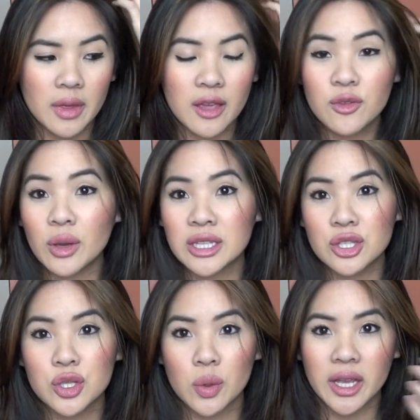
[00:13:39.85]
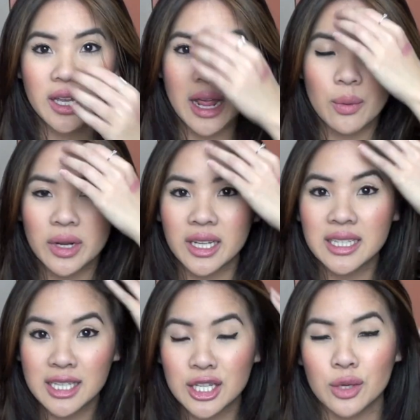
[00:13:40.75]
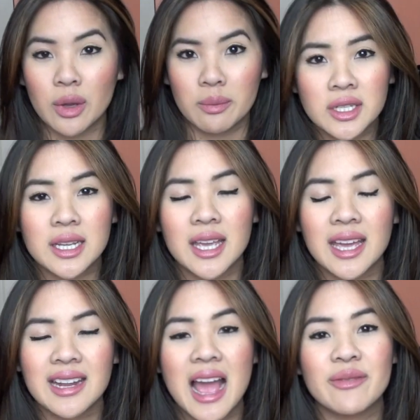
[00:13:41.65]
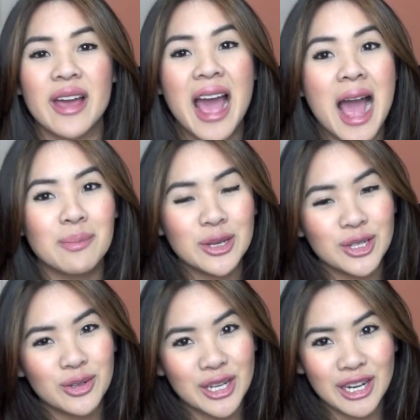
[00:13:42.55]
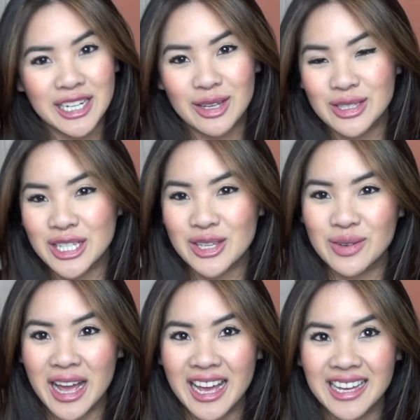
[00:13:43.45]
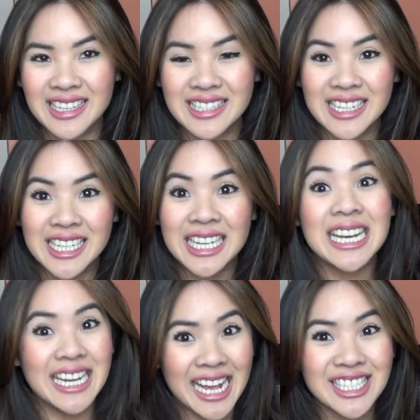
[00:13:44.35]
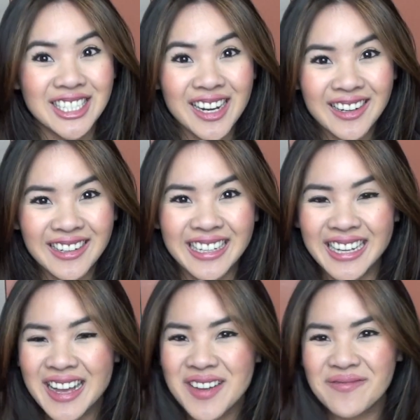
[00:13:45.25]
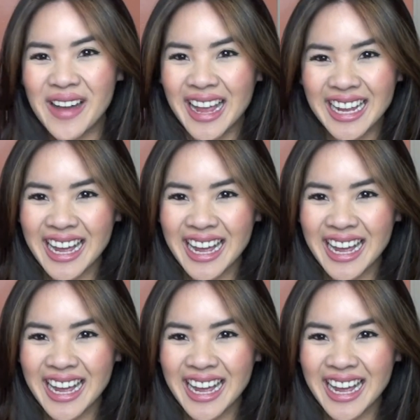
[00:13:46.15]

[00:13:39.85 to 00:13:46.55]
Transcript: if you guys enjoy it, I want to continue it. And again, have a happy new year, and I'll see you guys next year. Bye